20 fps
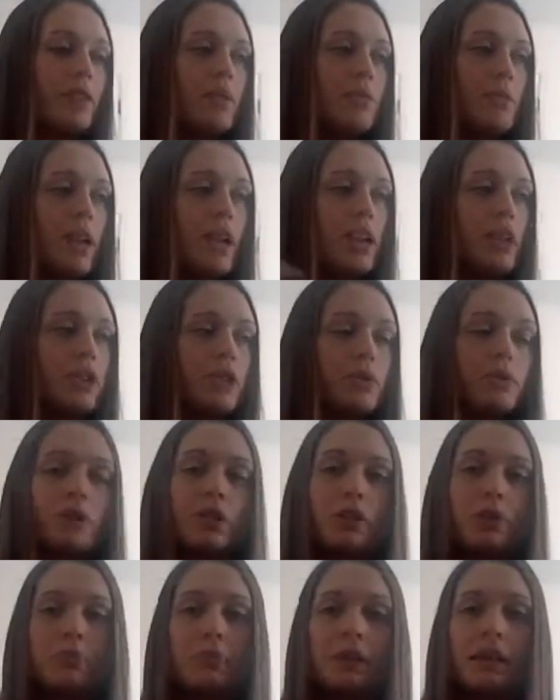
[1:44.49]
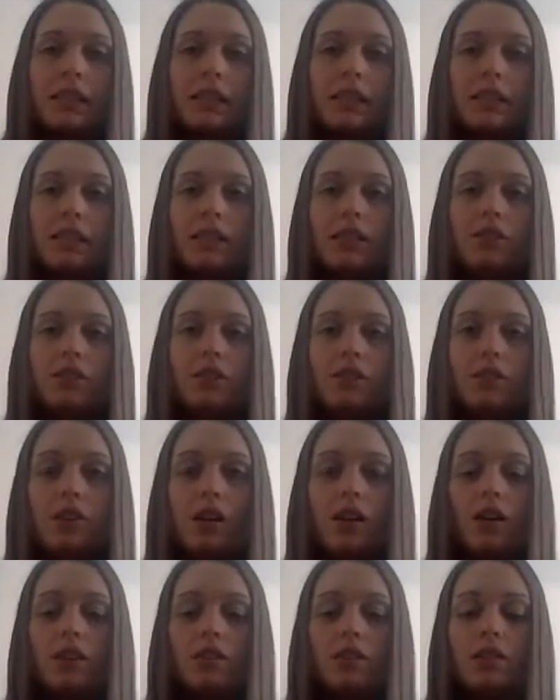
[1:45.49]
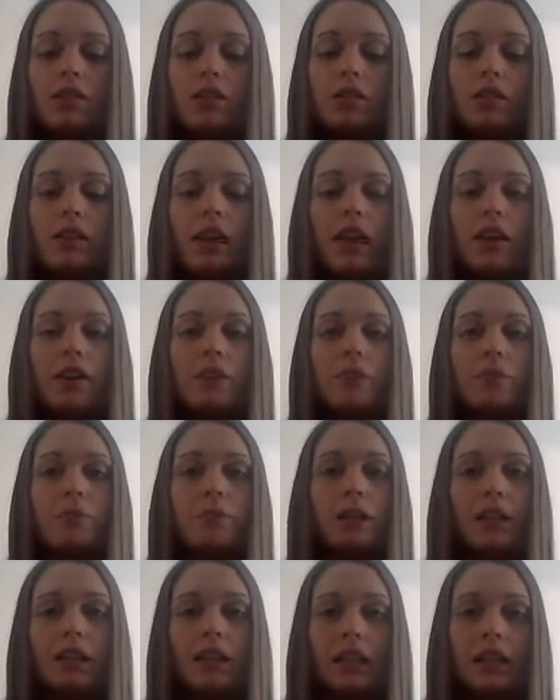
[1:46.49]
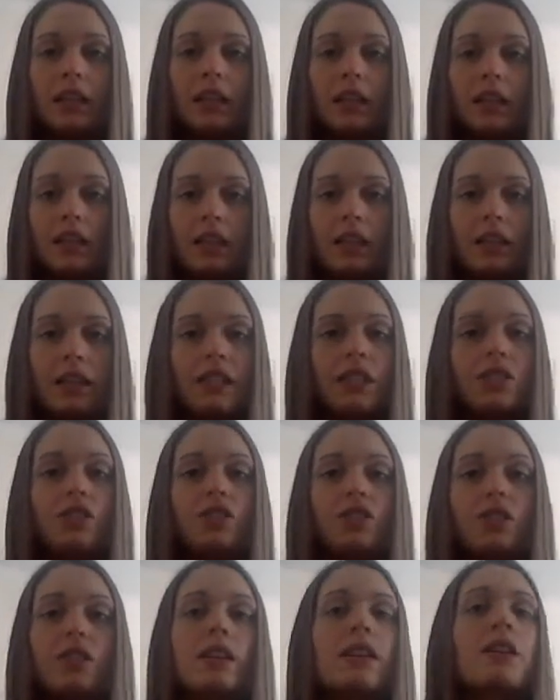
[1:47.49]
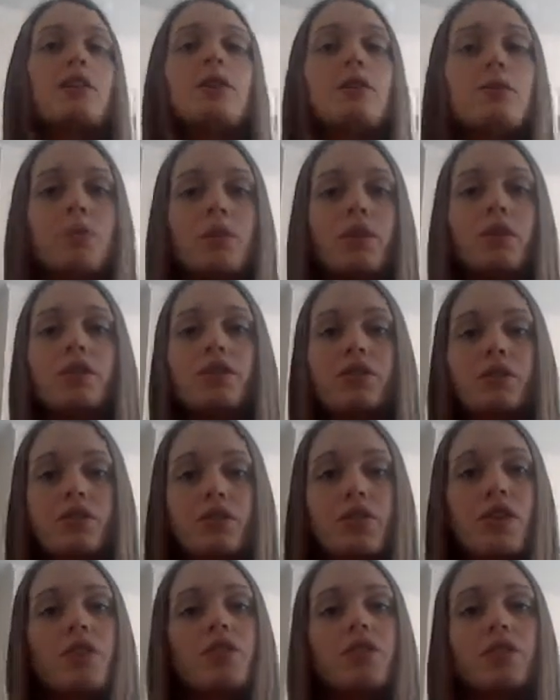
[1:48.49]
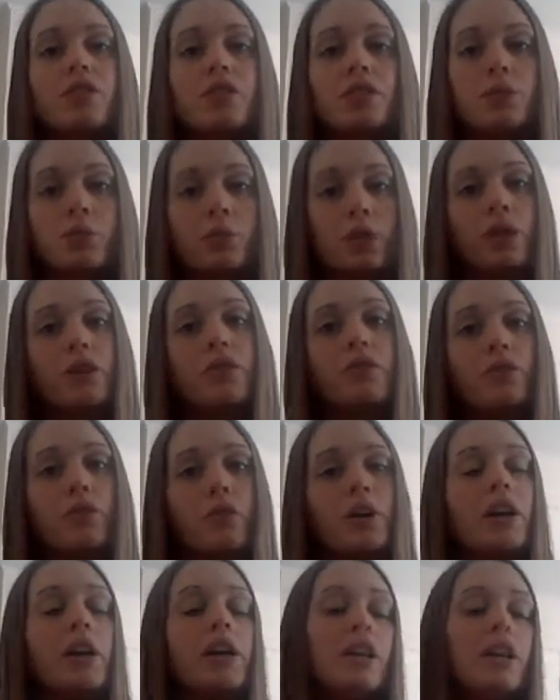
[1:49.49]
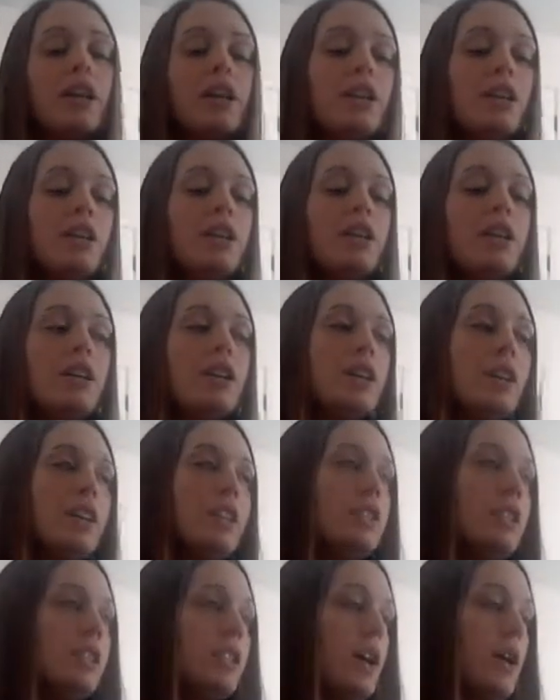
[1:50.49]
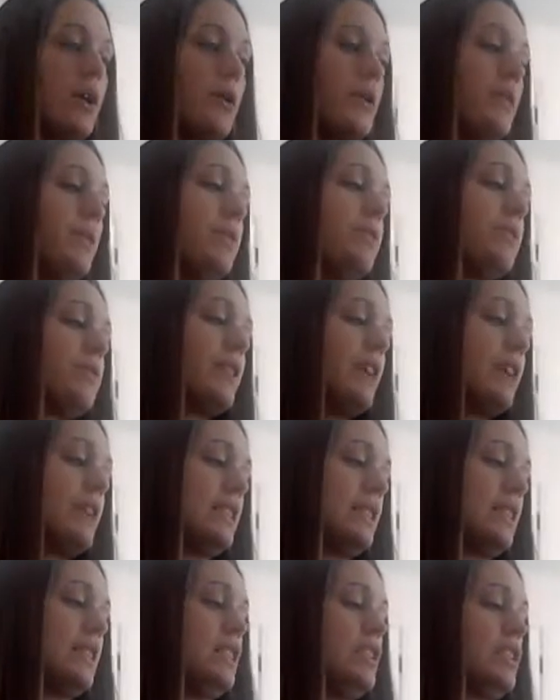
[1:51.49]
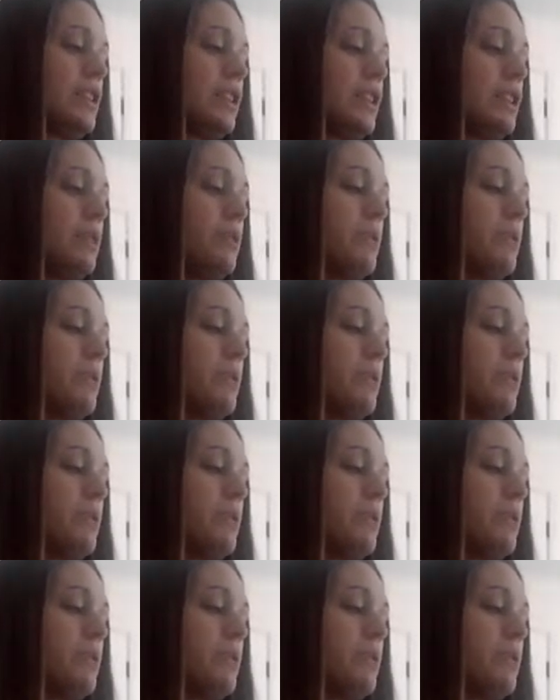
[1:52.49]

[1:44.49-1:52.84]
Make sure when you're mixing your salts that you're putting in the intention that you want your salts to work for. So, let's get started.